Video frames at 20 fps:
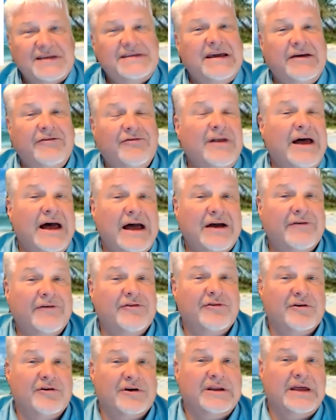estate vlog
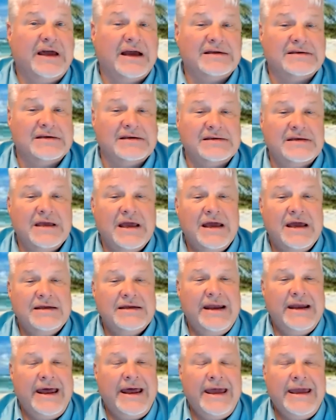for North Texas.
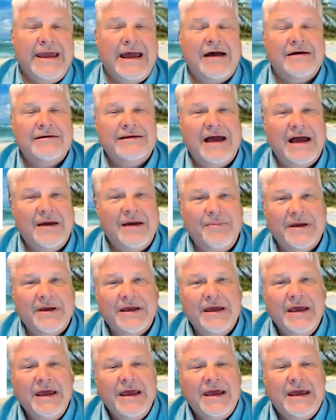Today, our
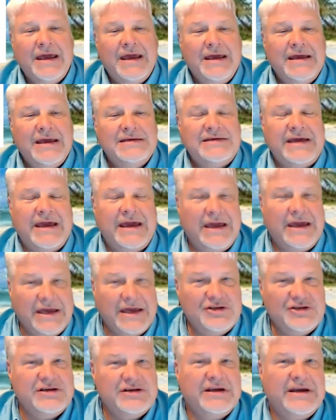topic is
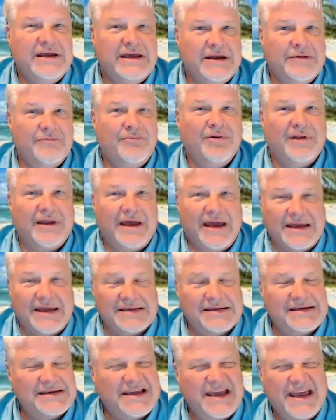aging in
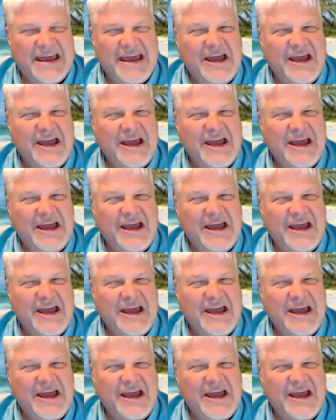place.